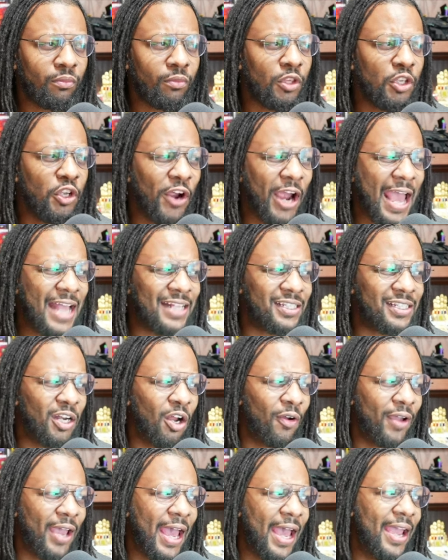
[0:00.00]
you're asking,
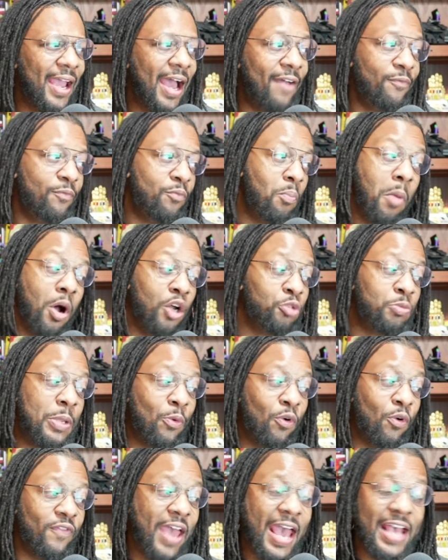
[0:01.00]
okay, most
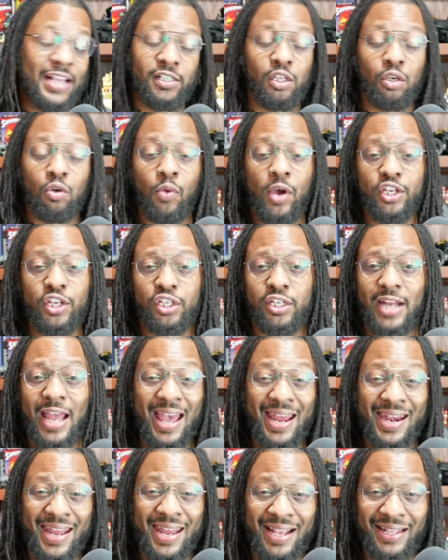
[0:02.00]
people have asked the question, how
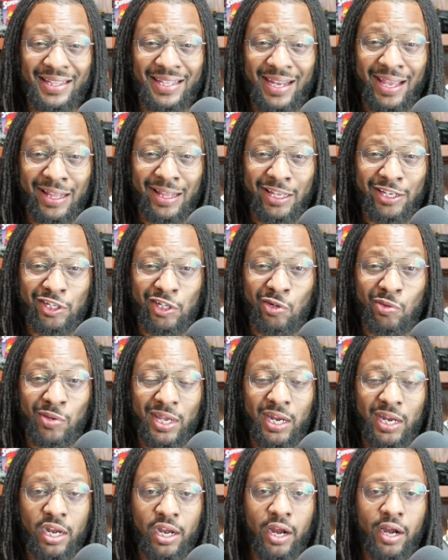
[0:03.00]
in the heck did LSU
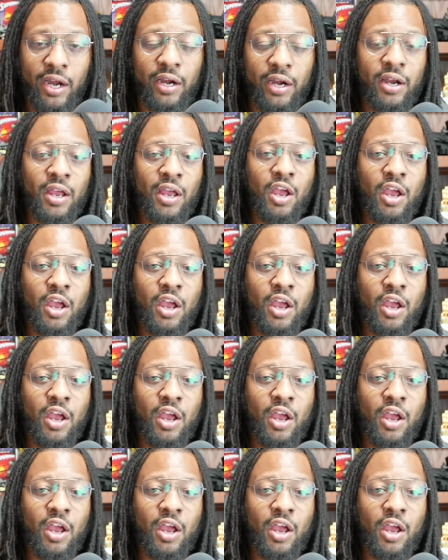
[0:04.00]
get in there